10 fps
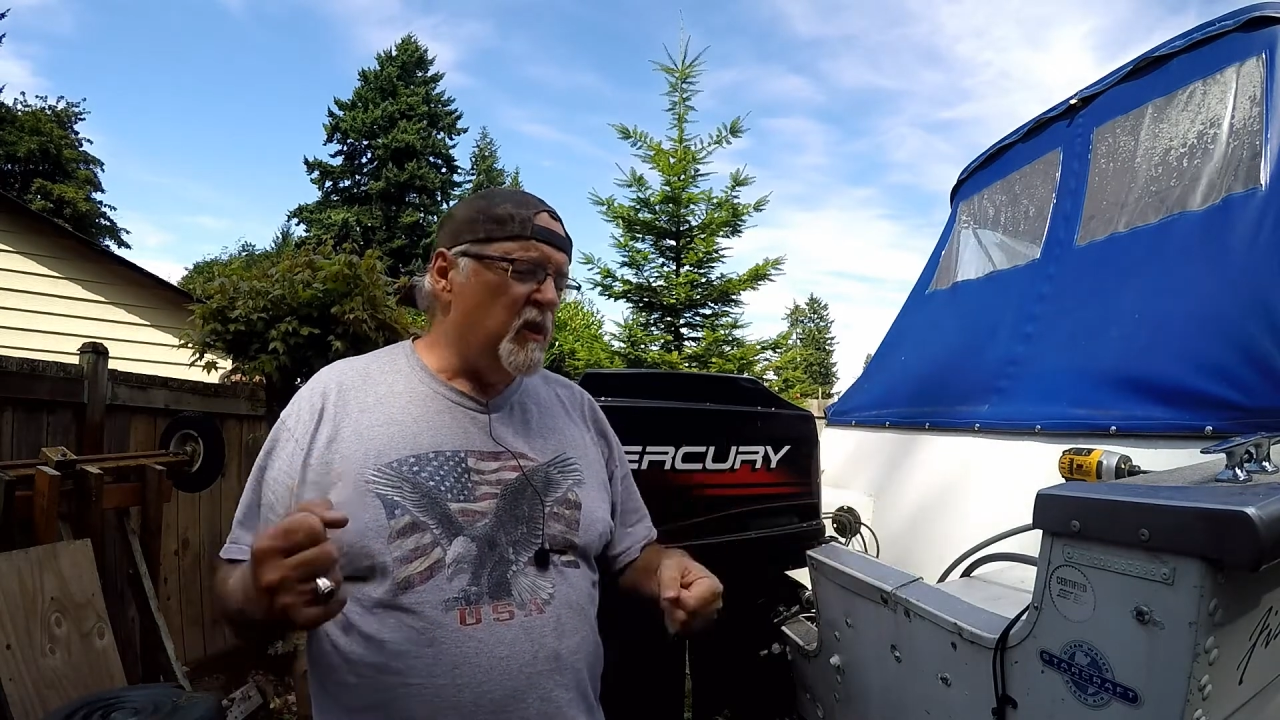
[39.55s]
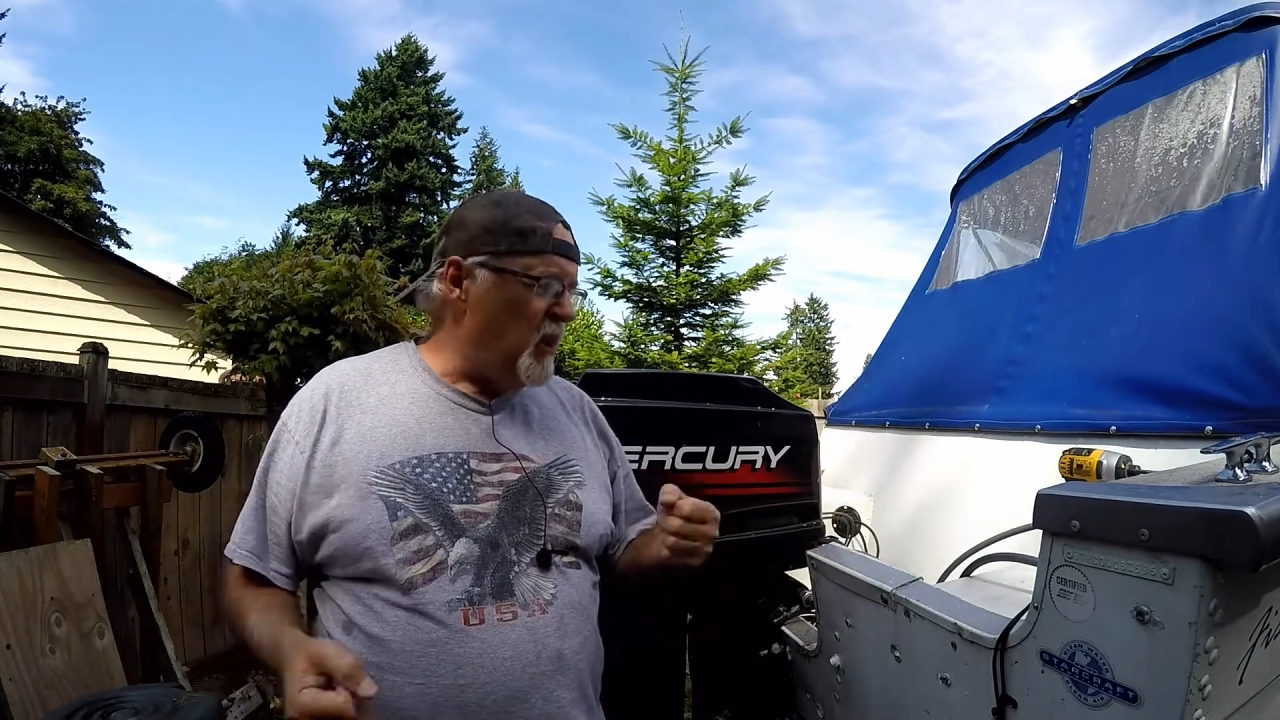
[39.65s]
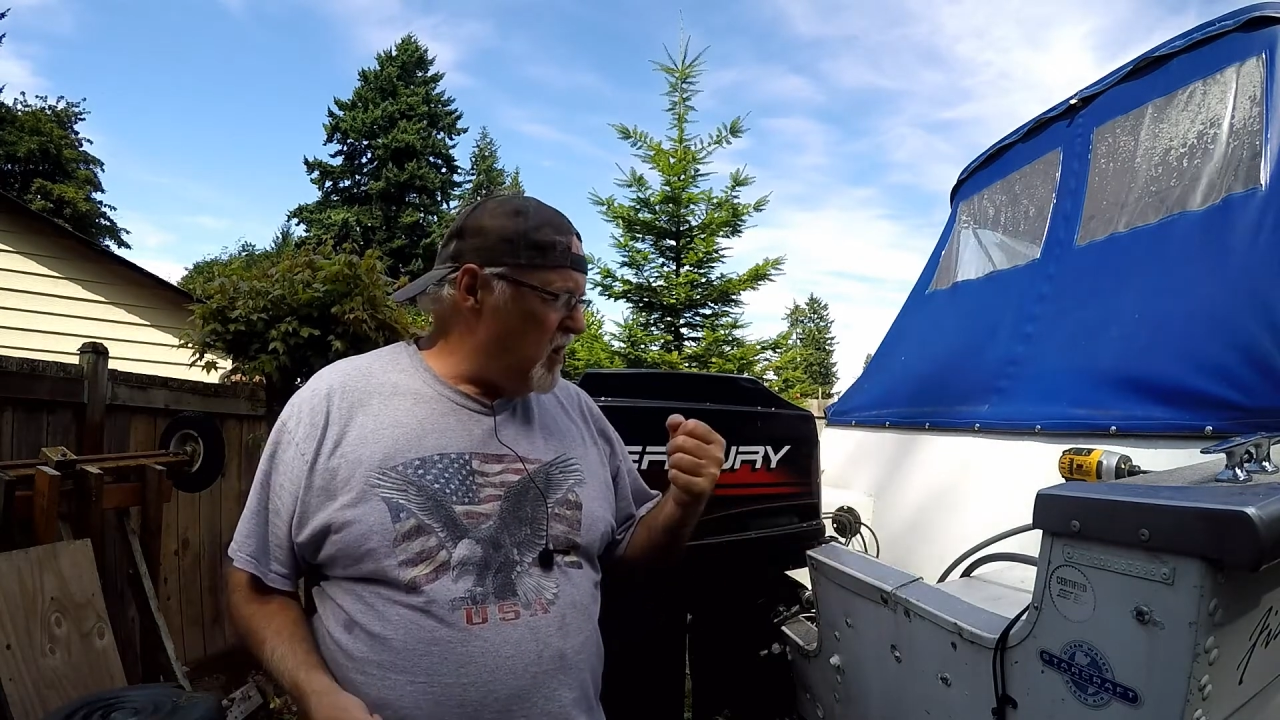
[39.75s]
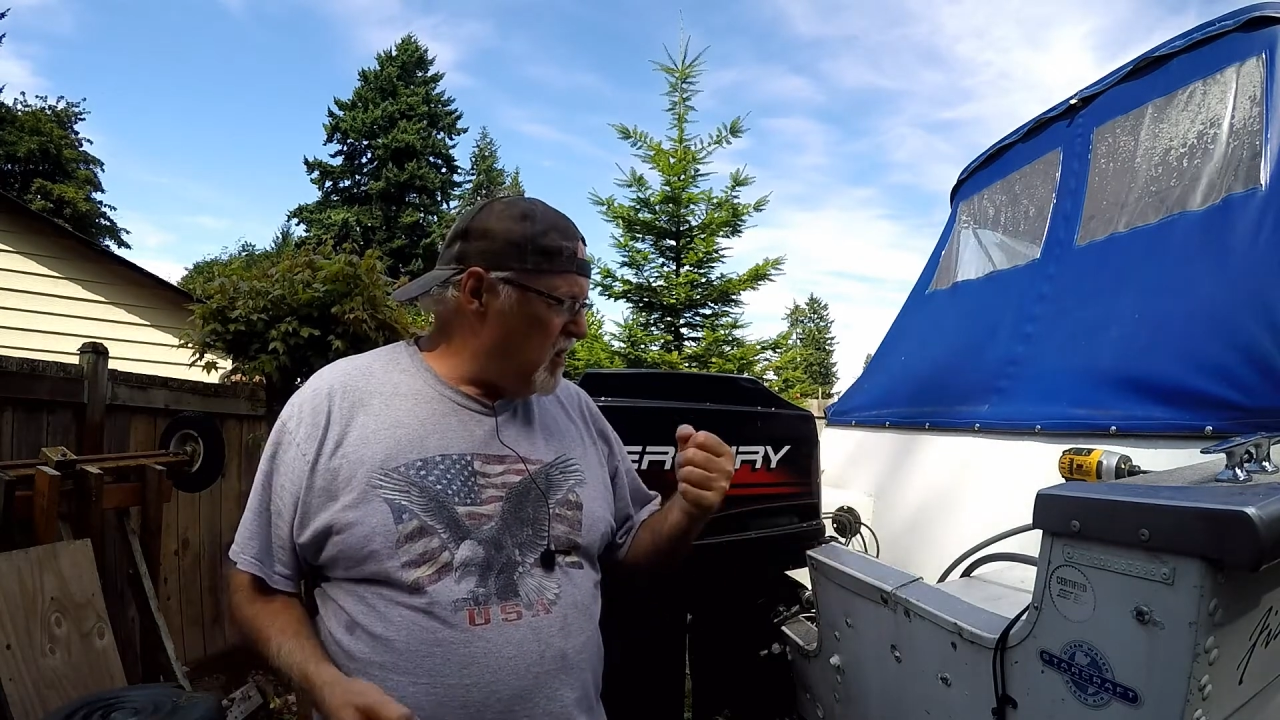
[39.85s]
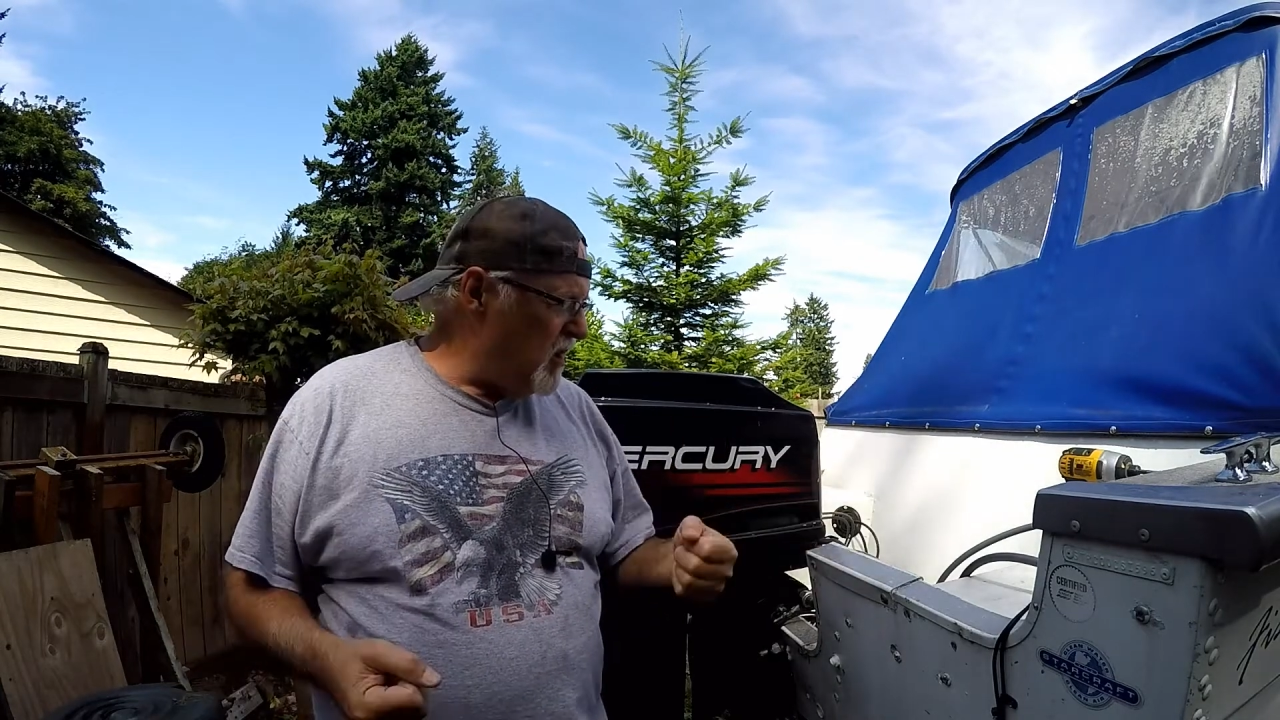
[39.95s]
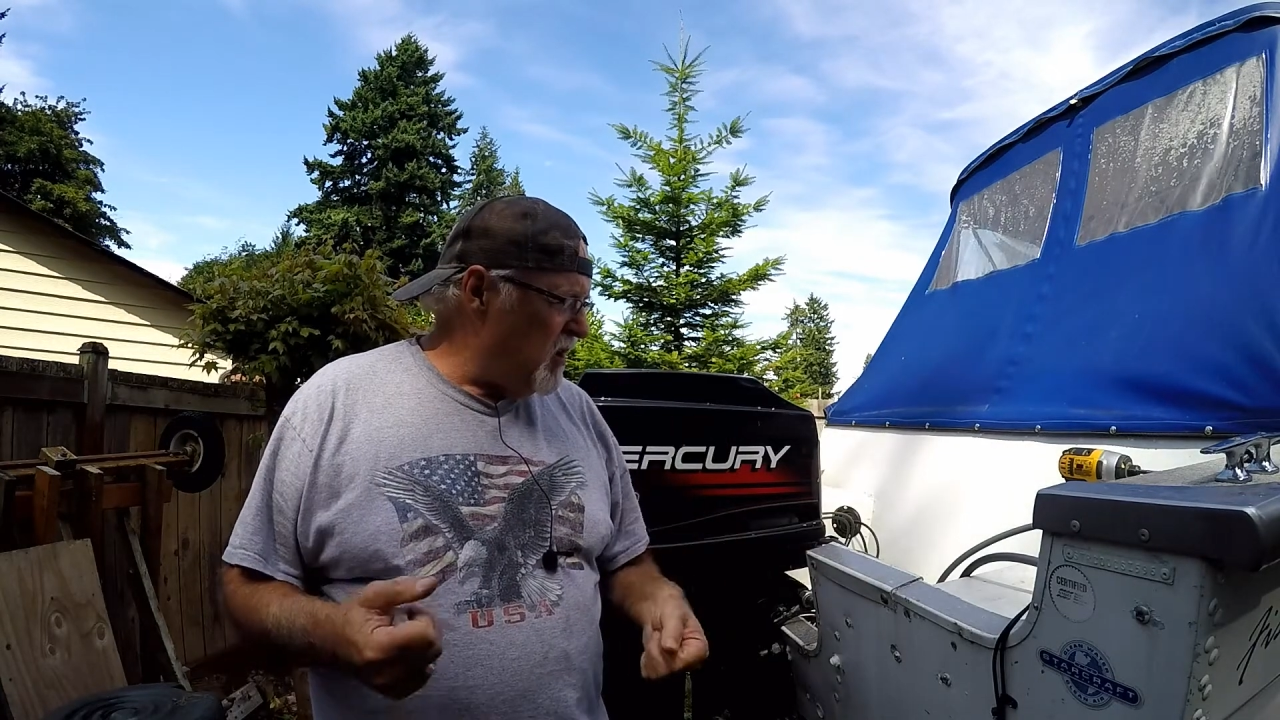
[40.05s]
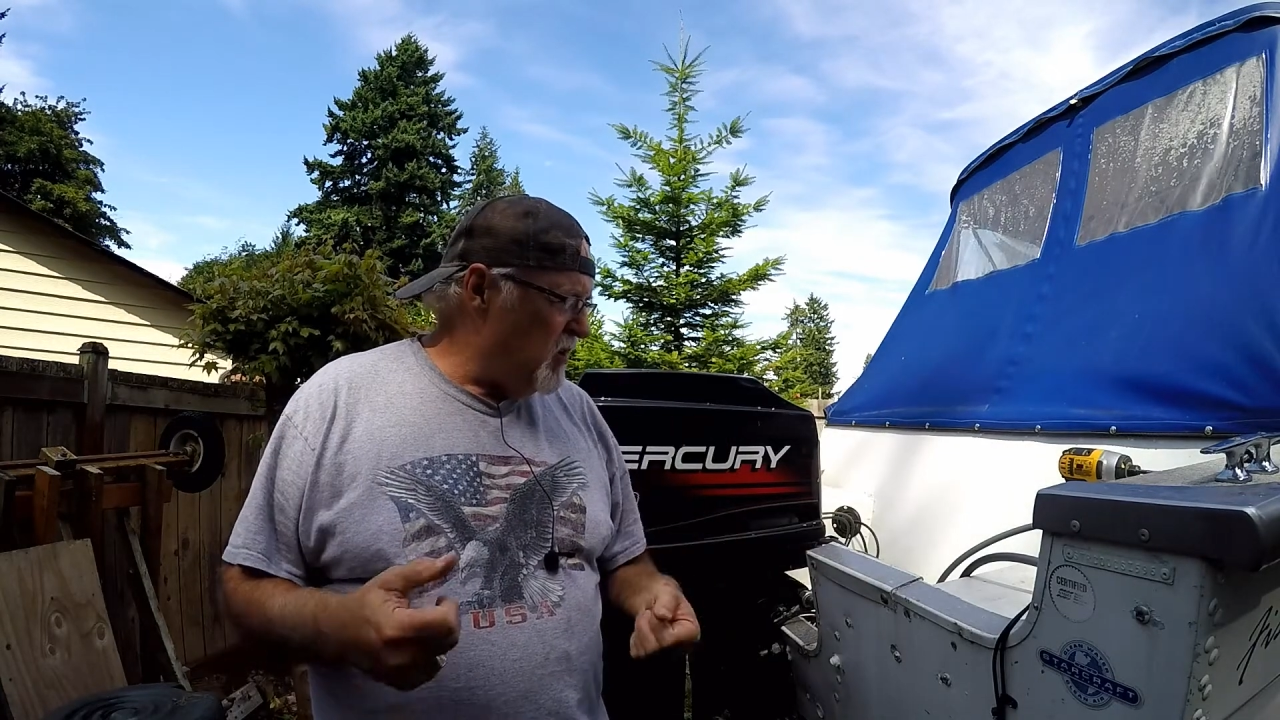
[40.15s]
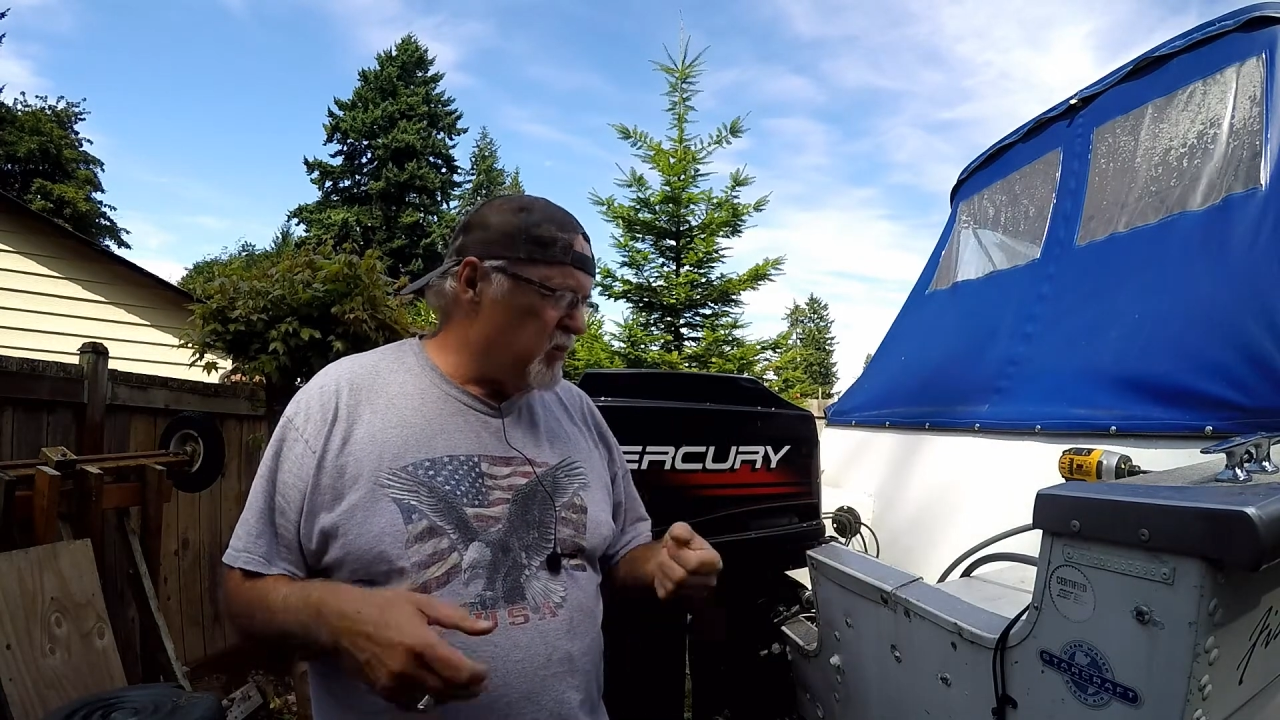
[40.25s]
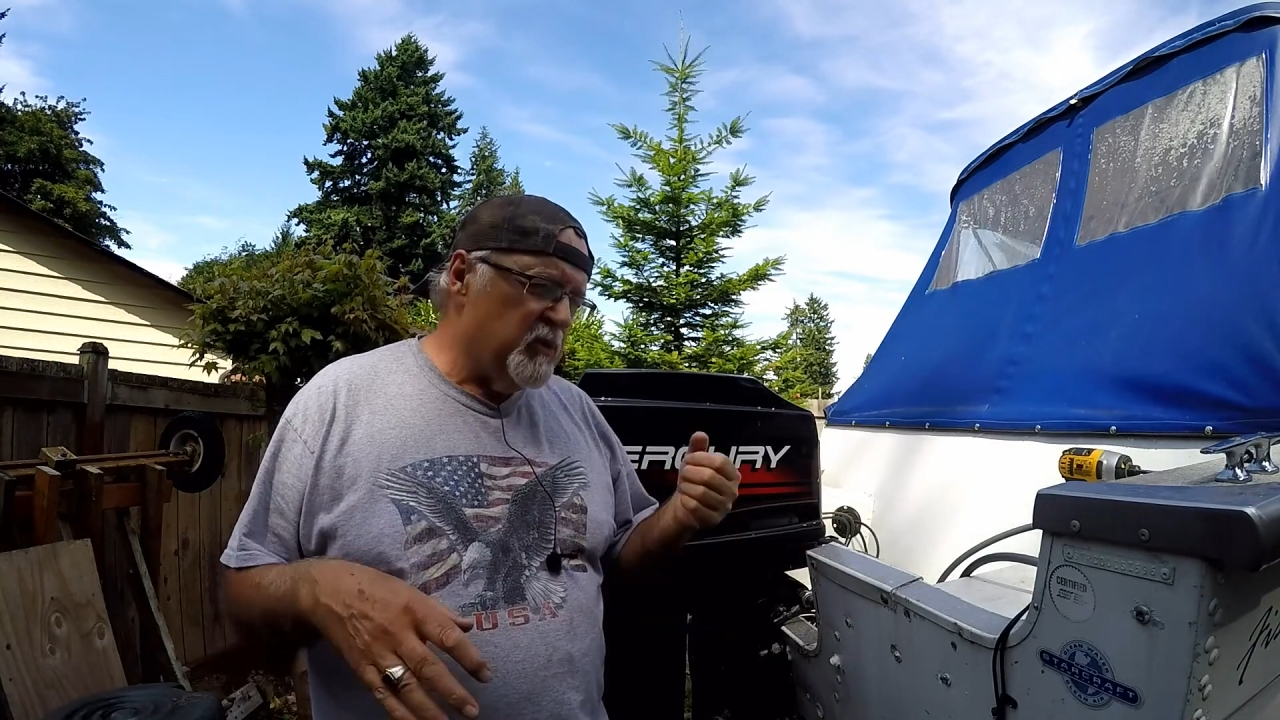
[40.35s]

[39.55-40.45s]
and, you know,